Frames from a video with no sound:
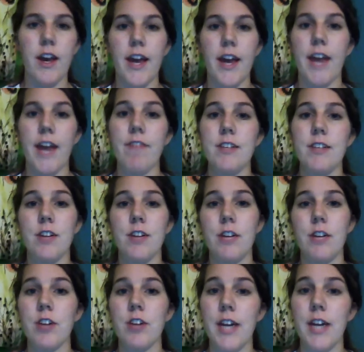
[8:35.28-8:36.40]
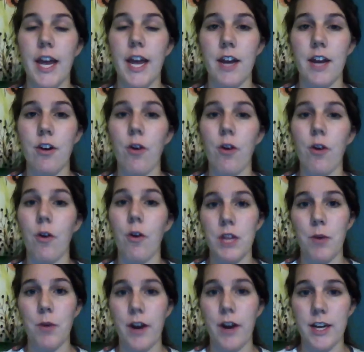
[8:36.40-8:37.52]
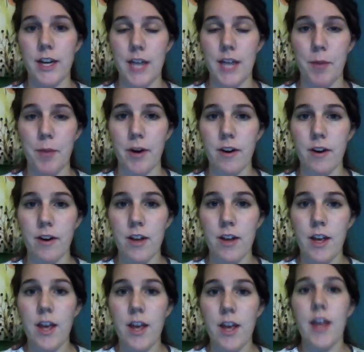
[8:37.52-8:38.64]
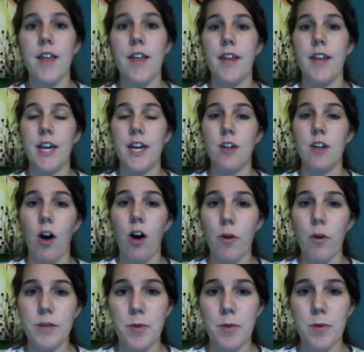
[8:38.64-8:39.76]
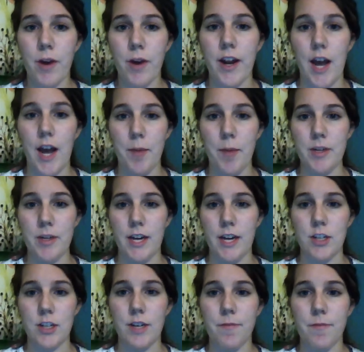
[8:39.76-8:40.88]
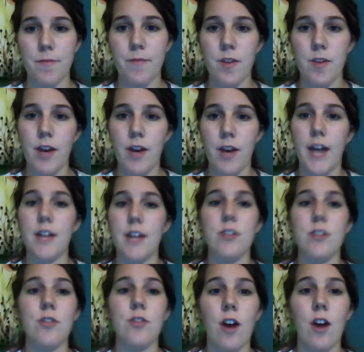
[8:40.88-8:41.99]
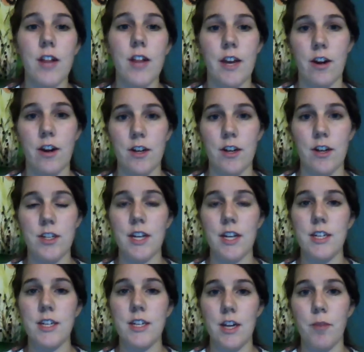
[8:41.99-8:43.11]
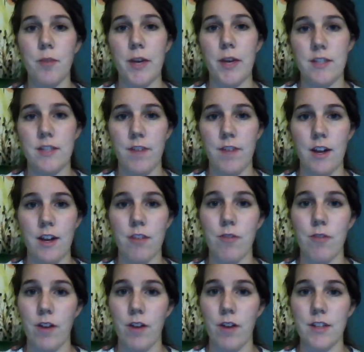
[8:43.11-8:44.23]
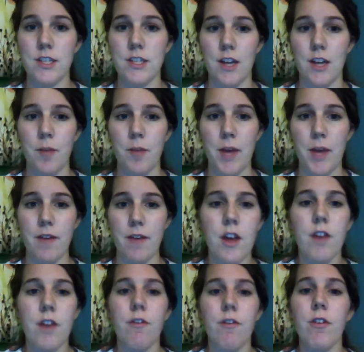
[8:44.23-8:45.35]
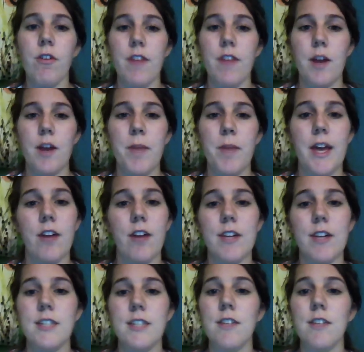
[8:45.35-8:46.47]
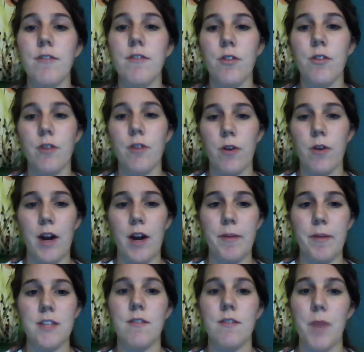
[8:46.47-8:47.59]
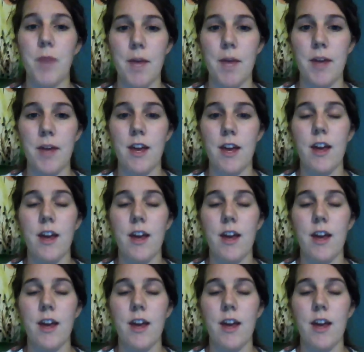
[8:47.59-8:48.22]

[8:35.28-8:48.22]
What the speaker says: Infants are usually naked or only wearing a diaper. They need to always be wearing eye protection, and it is strongly encouraged to continue breastfeeding throughout this therapy. Phototherapy increases the fluid requirements of the baby,